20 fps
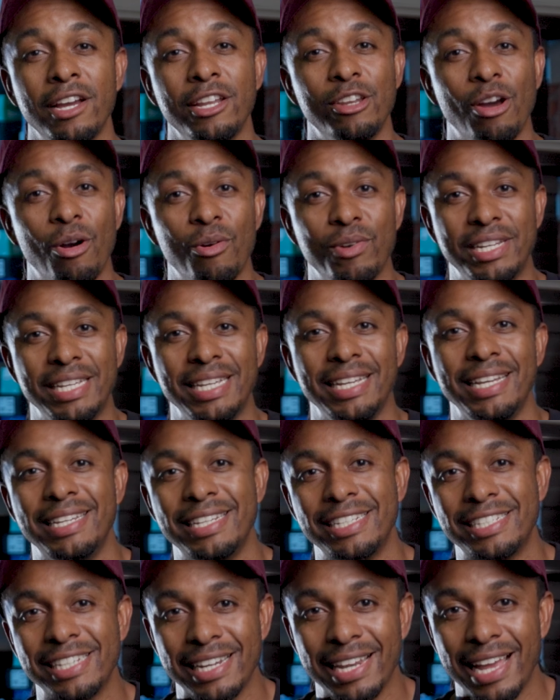Now, the
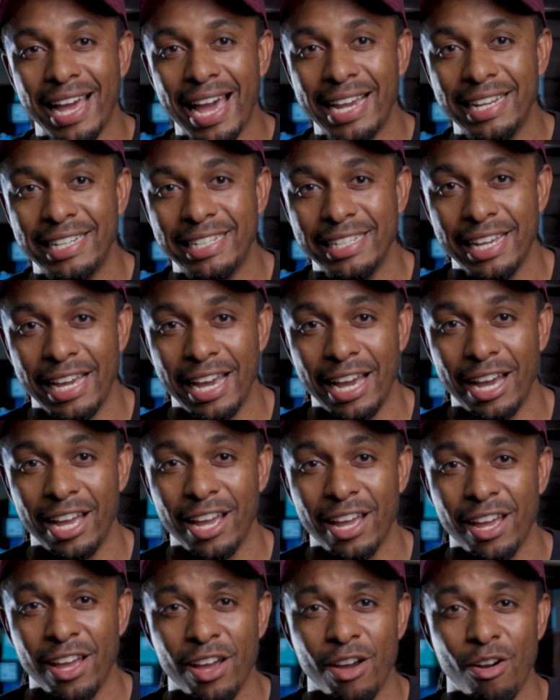initial
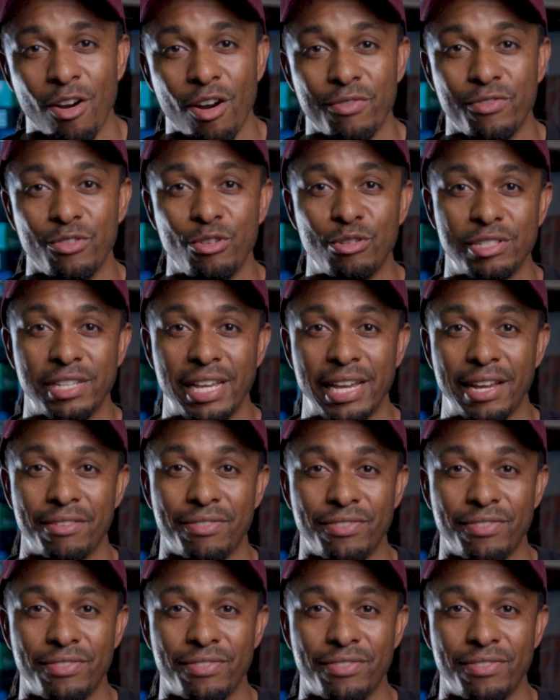idea of using